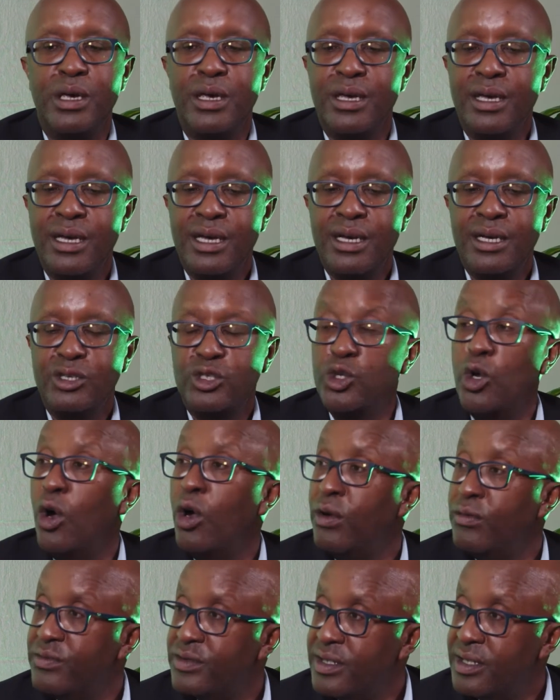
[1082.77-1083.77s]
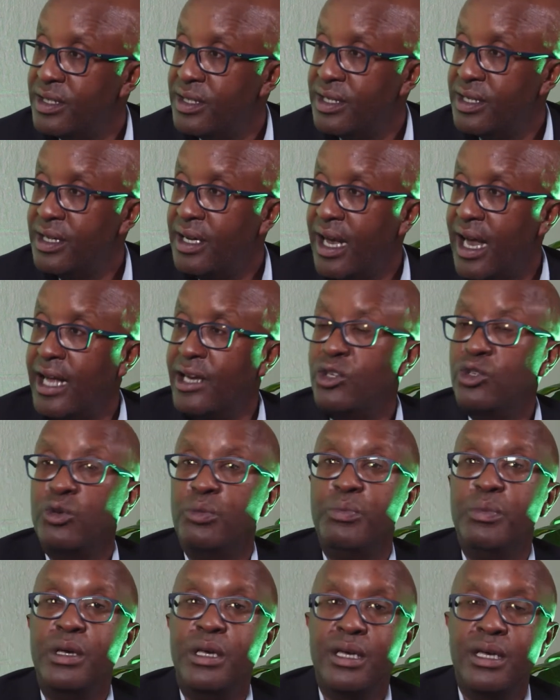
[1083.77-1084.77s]
be solved and
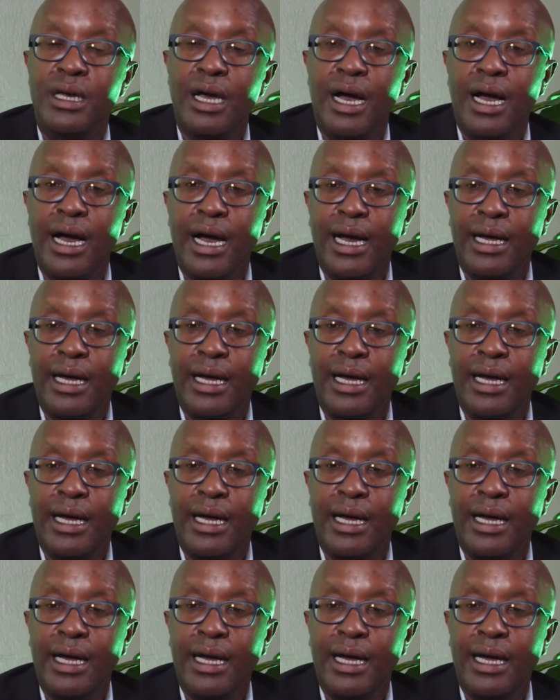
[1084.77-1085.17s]
to be